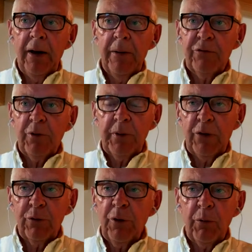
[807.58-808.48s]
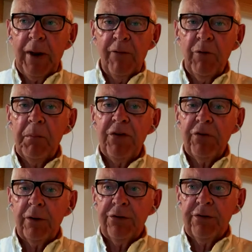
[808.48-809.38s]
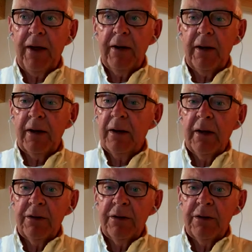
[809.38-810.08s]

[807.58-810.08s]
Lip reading: so that you don't have a misunderstanding?